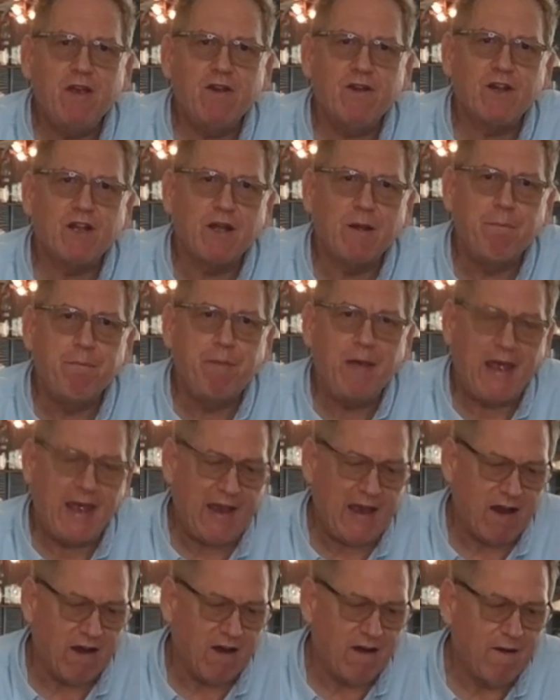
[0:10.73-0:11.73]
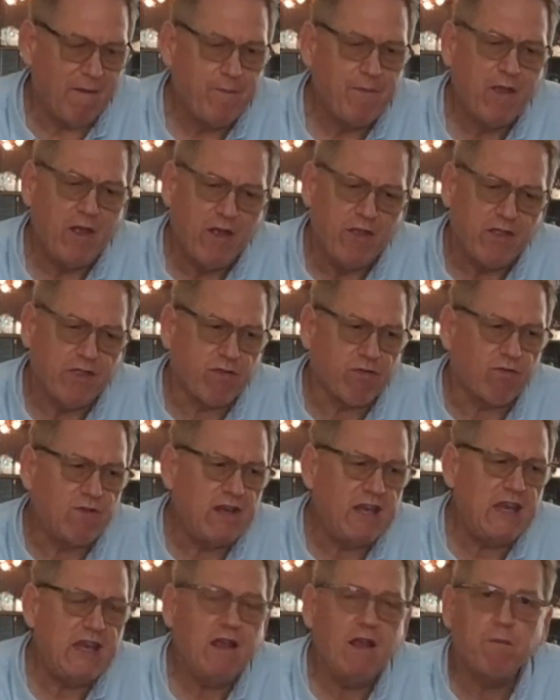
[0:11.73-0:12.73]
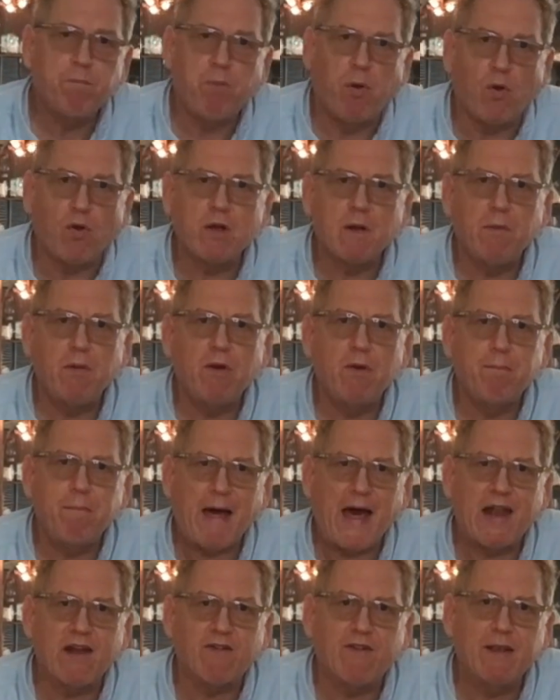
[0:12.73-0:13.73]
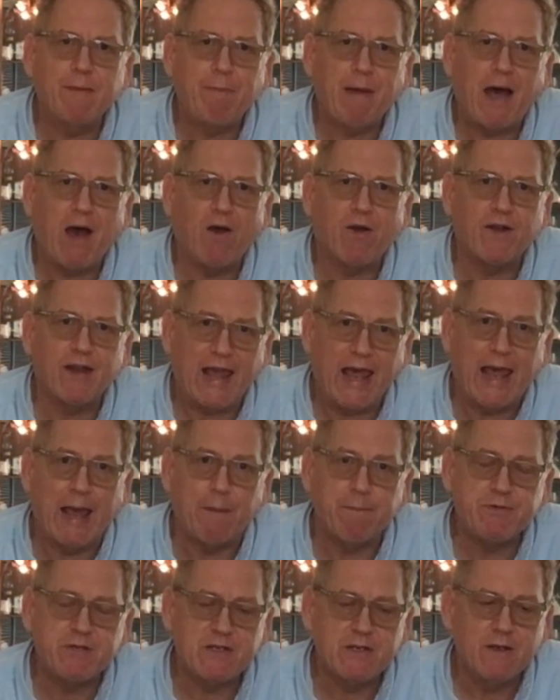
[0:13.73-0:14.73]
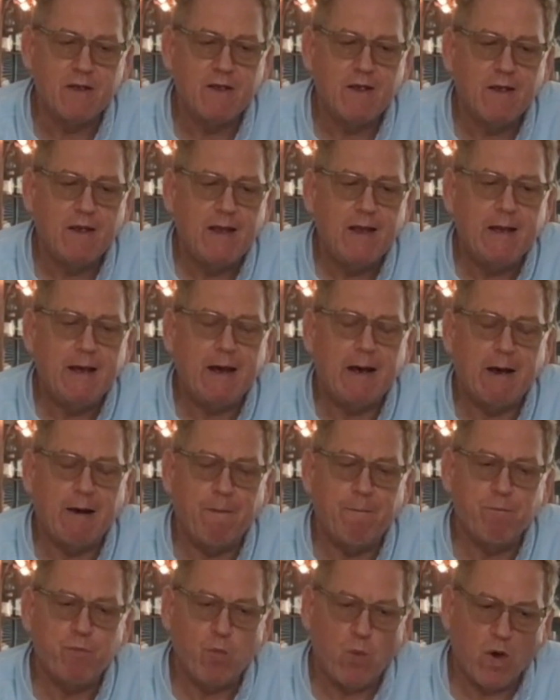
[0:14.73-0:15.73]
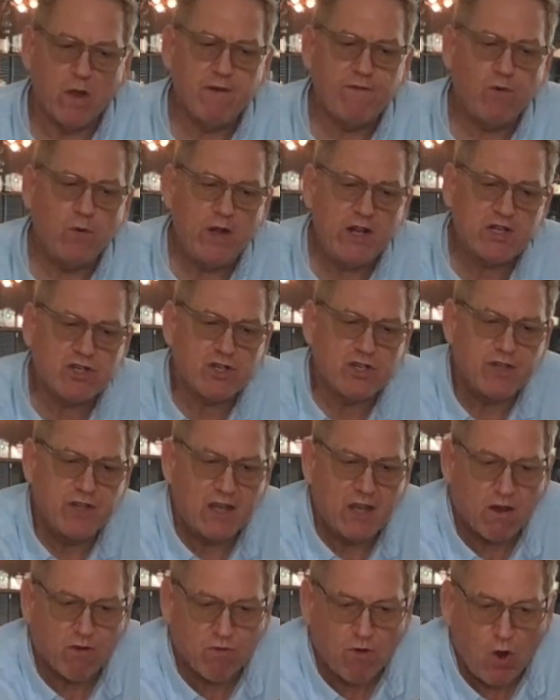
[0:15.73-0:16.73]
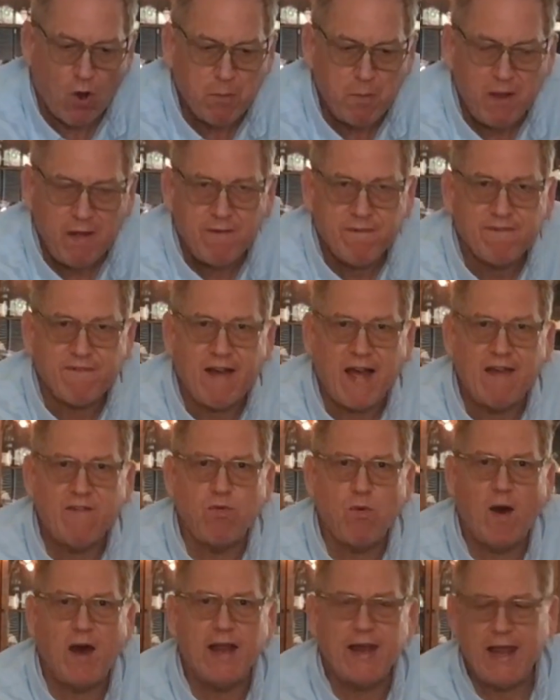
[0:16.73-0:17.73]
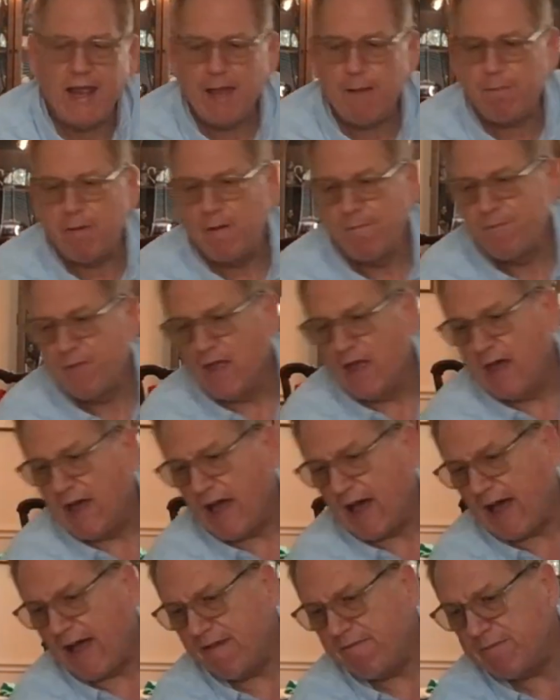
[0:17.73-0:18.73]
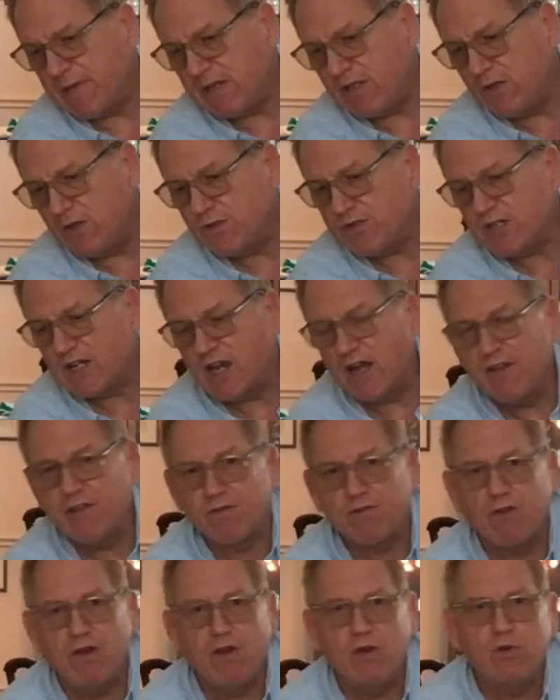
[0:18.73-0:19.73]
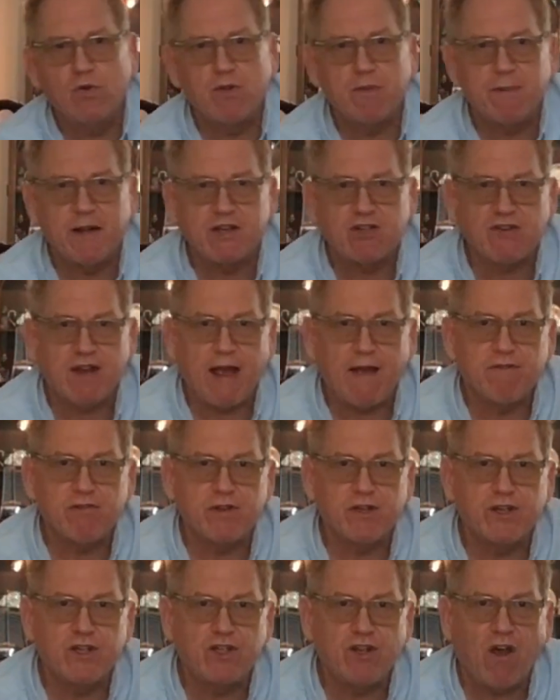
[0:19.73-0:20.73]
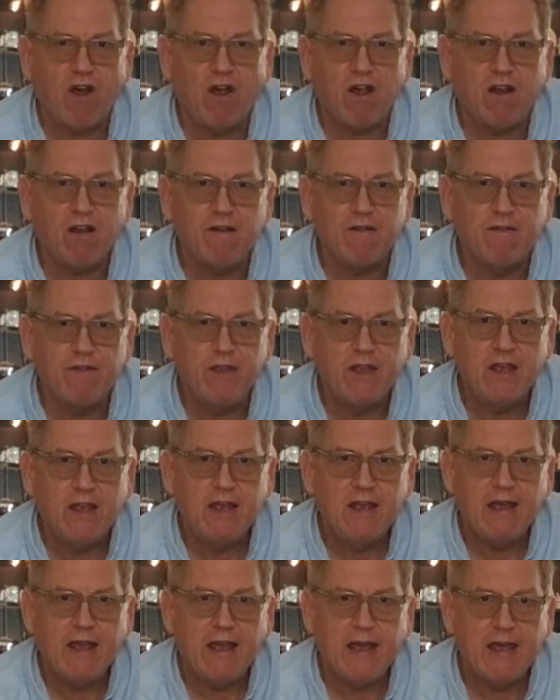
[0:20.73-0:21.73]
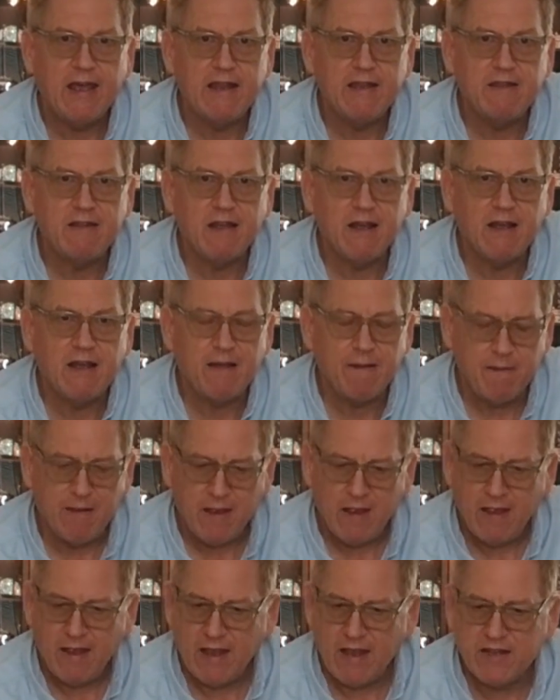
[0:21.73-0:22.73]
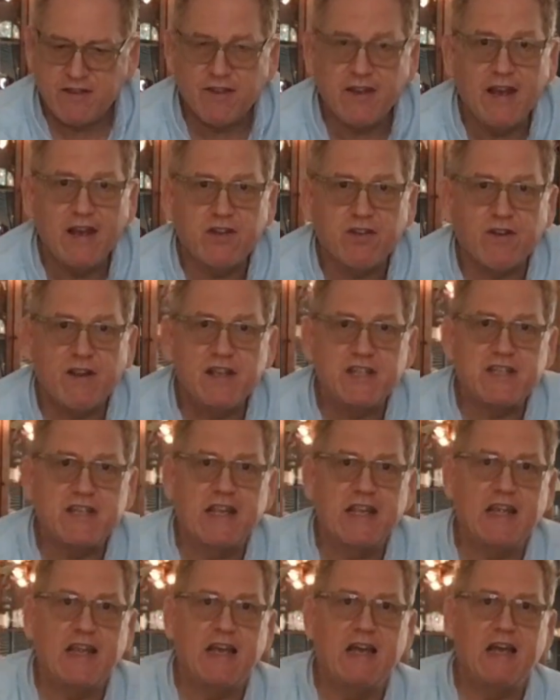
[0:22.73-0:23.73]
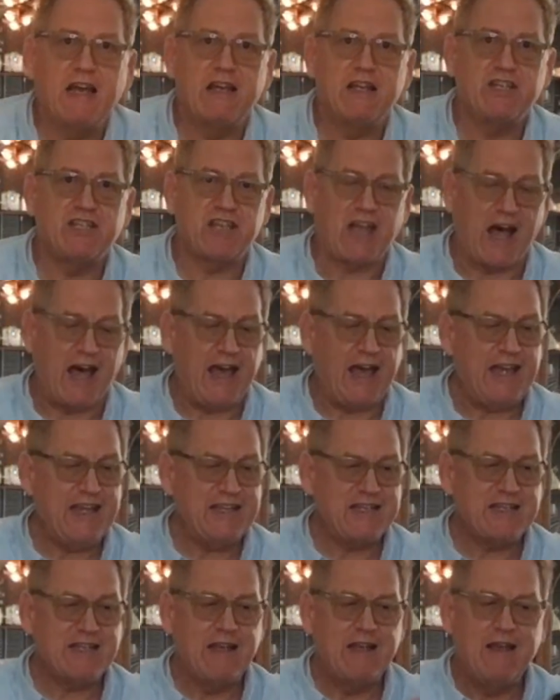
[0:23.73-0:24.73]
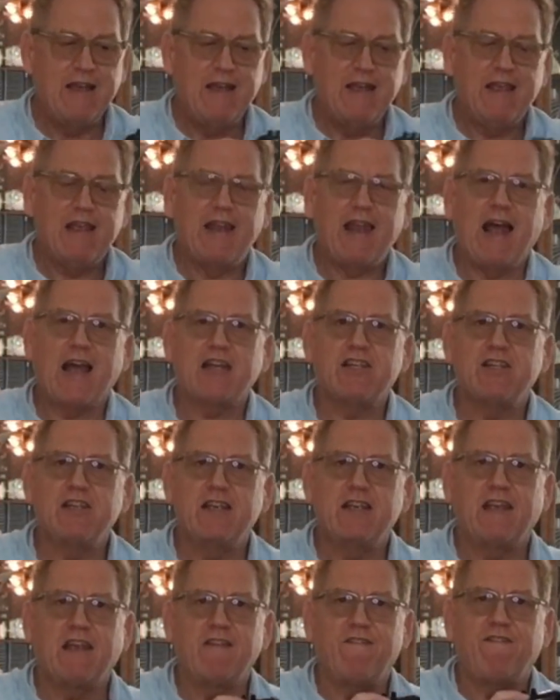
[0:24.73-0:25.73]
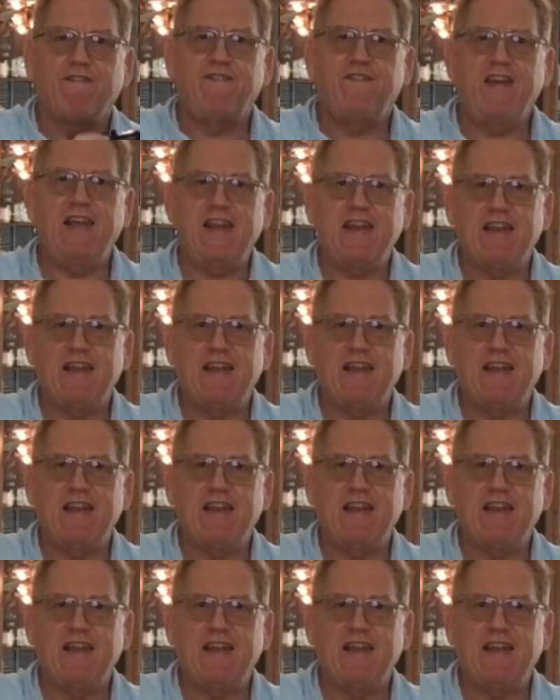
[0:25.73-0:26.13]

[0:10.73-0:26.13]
compare 3 portable battery-powered amps. One of which, the Aroma 5-watt amp, I've been using on the road with my Traveler guitar, and it's an interesting size. It actually can fit